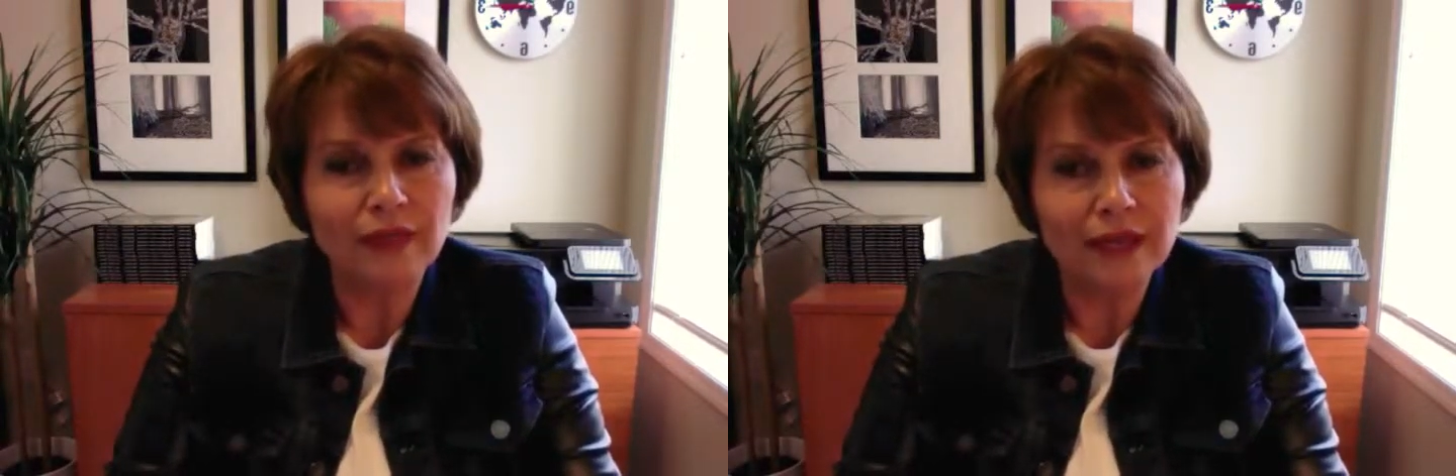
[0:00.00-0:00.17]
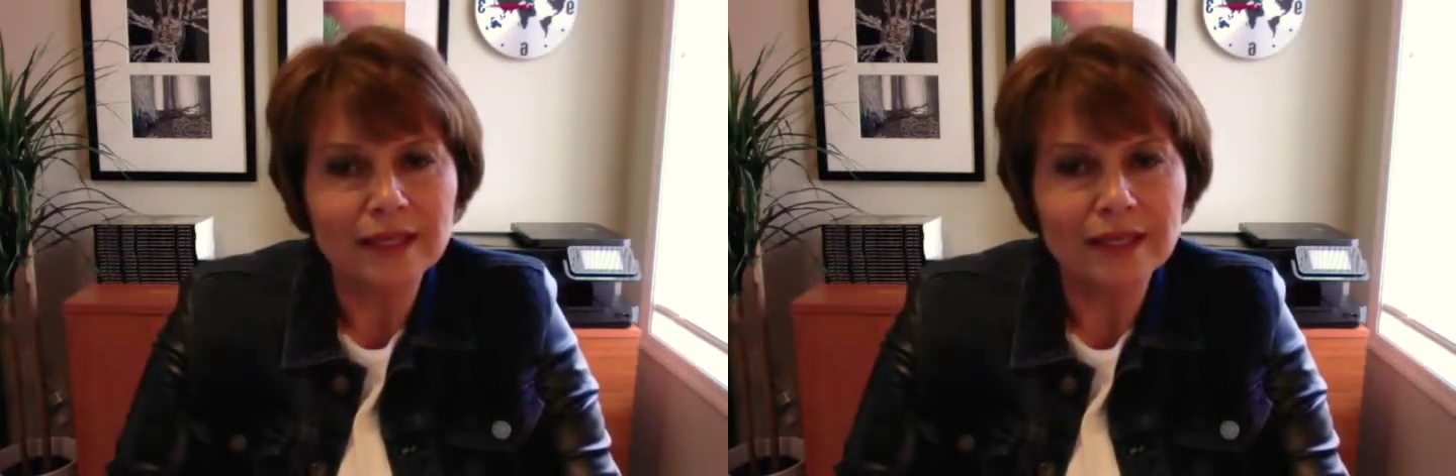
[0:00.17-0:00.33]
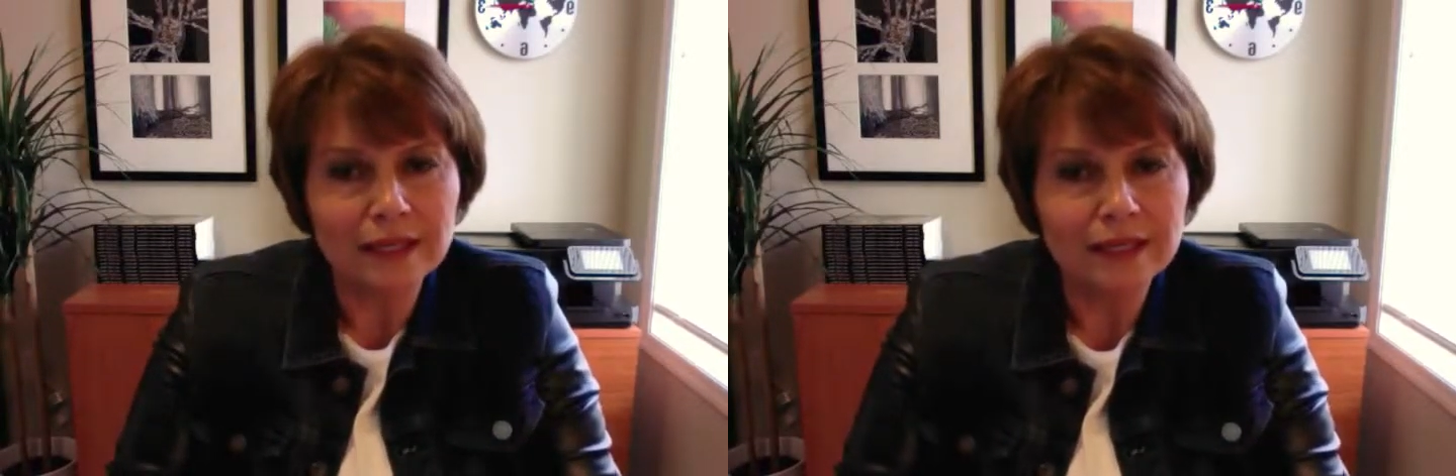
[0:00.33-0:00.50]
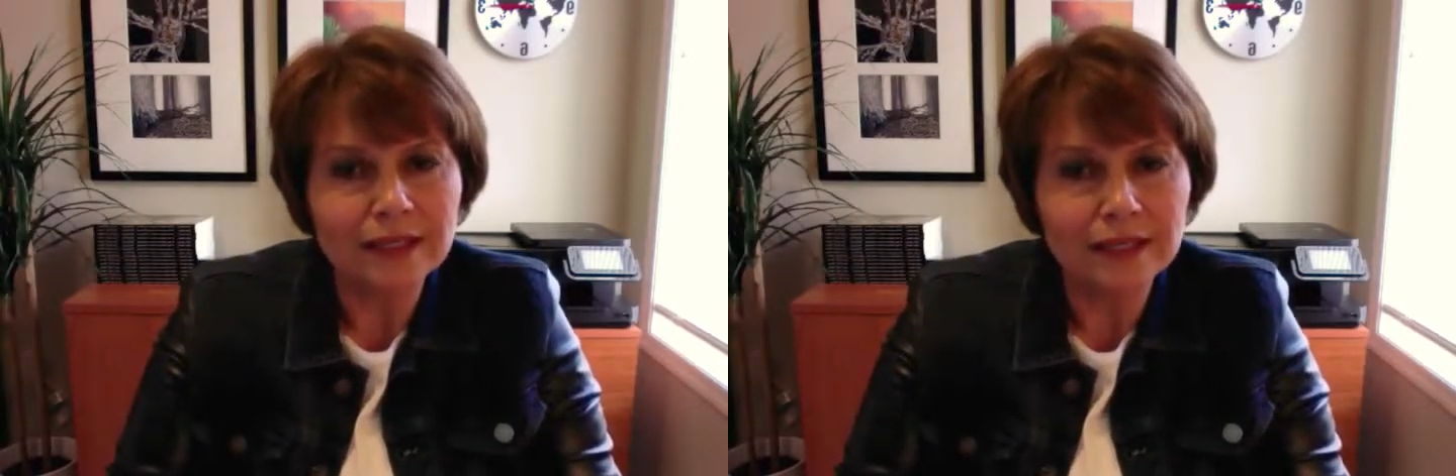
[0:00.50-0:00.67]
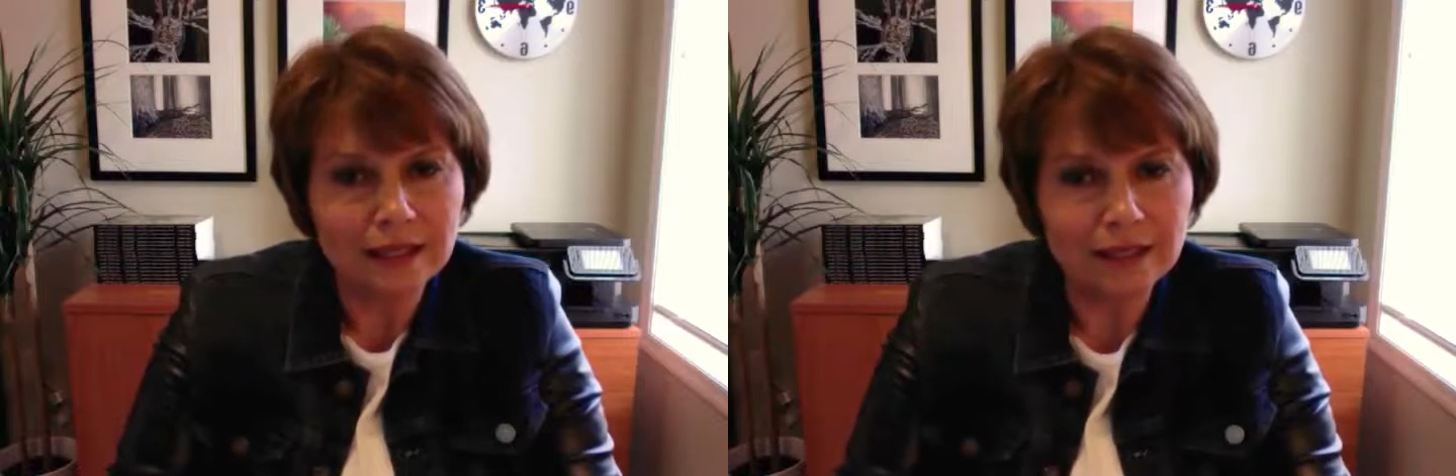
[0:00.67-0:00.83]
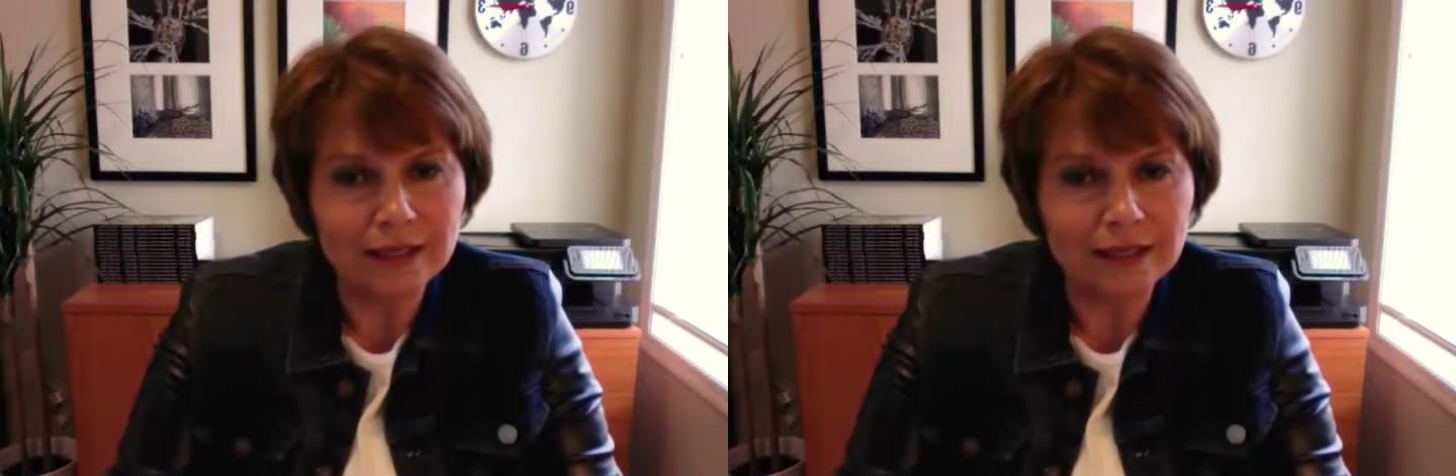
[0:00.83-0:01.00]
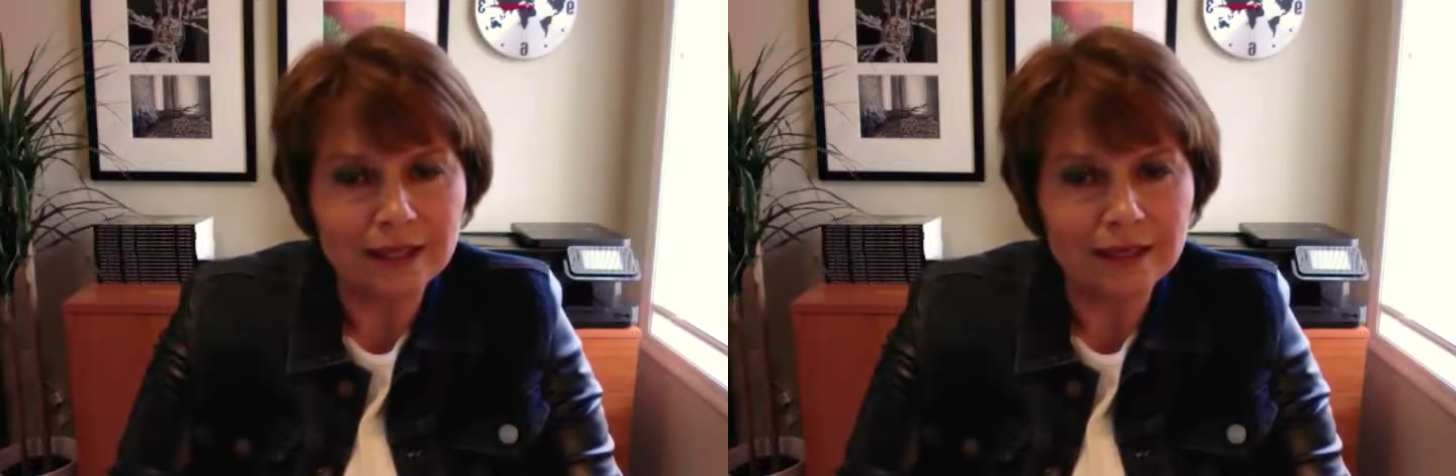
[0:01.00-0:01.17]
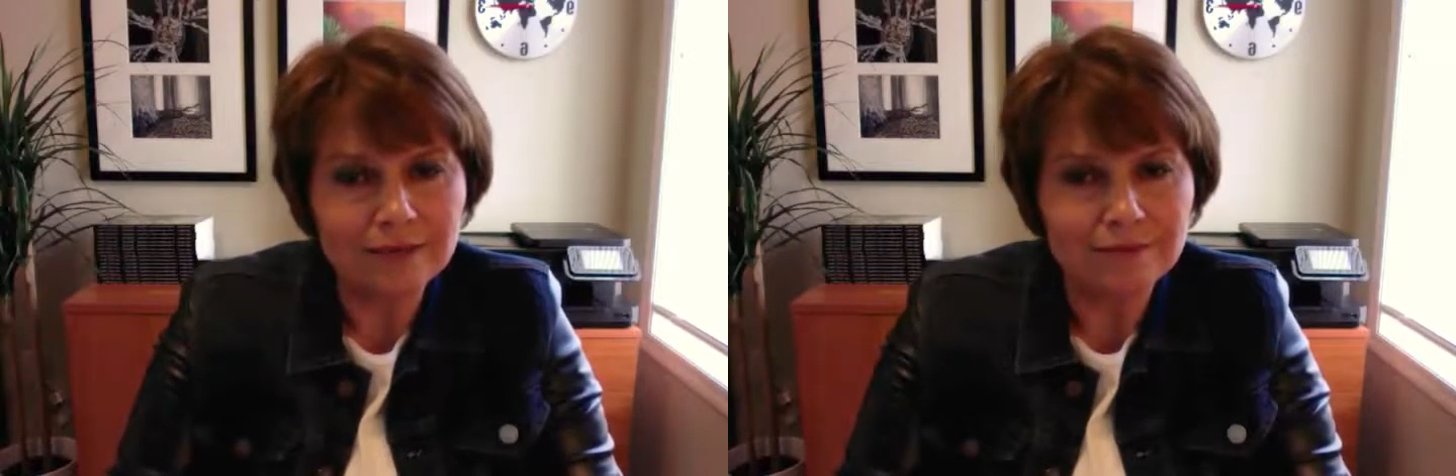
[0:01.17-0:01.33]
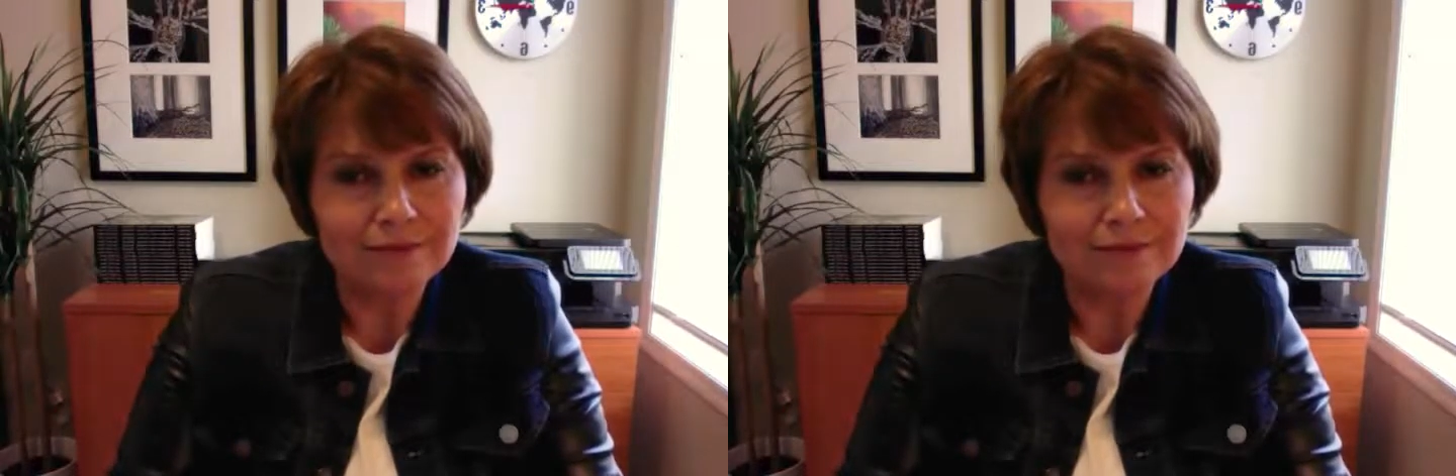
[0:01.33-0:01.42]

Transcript: they need healing.